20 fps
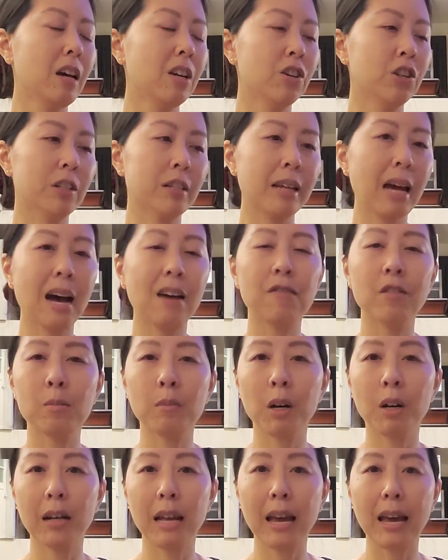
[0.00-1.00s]
just have them
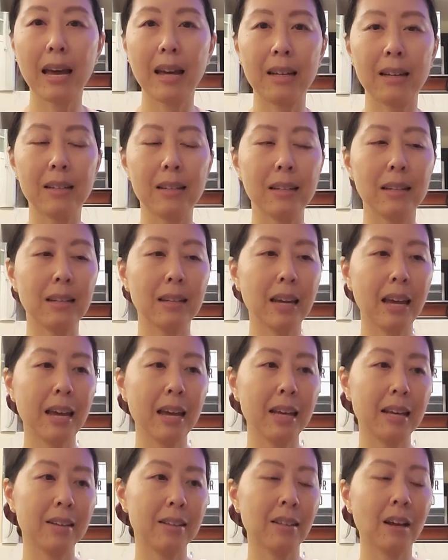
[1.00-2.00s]
on hand in
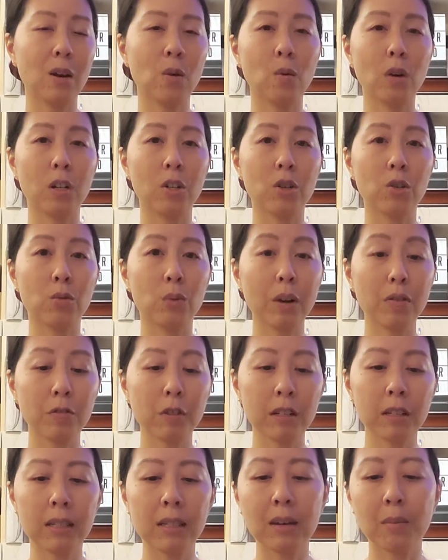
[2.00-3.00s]
case I want to
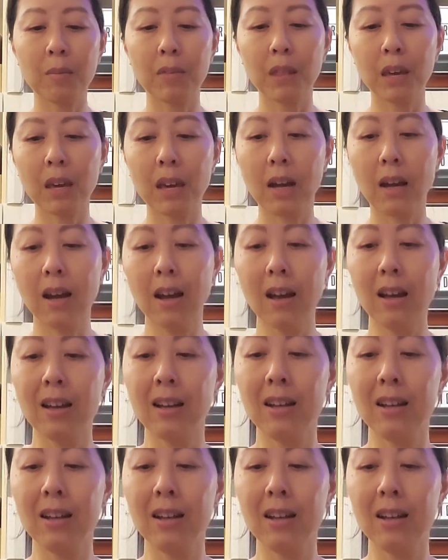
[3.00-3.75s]
reference something.